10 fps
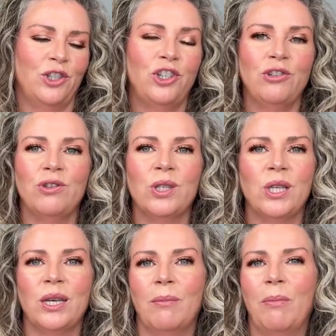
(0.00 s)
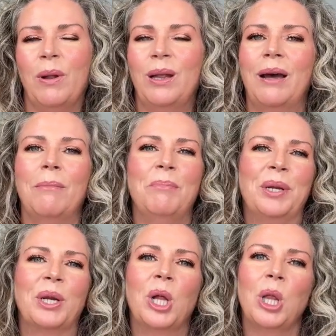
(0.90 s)
juicy and plump
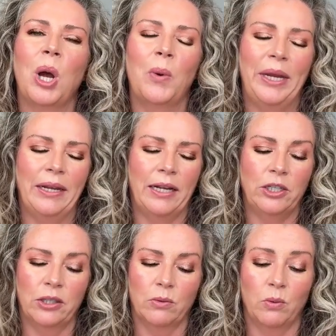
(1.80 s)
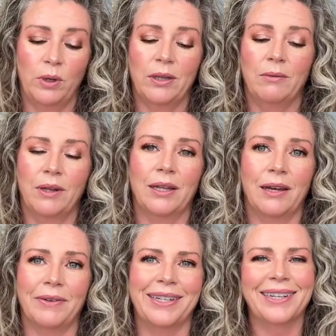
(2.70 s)
and glowing. I just really, really
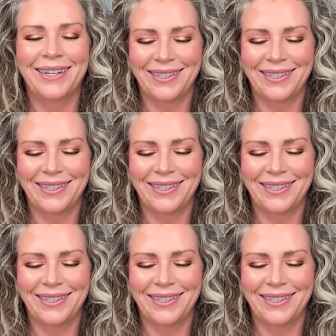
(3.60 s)
love it.